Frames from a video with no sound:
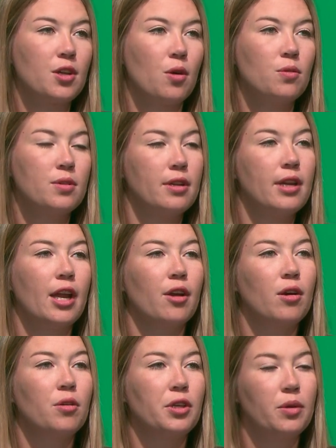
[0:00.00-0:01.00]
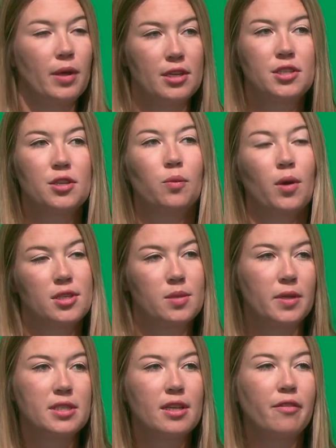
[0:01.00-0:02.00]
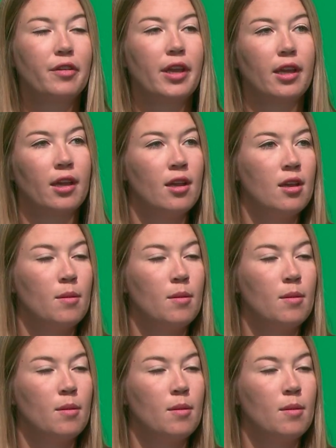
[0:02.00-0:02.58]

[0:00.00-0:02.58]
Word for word: don't narrow you into one specific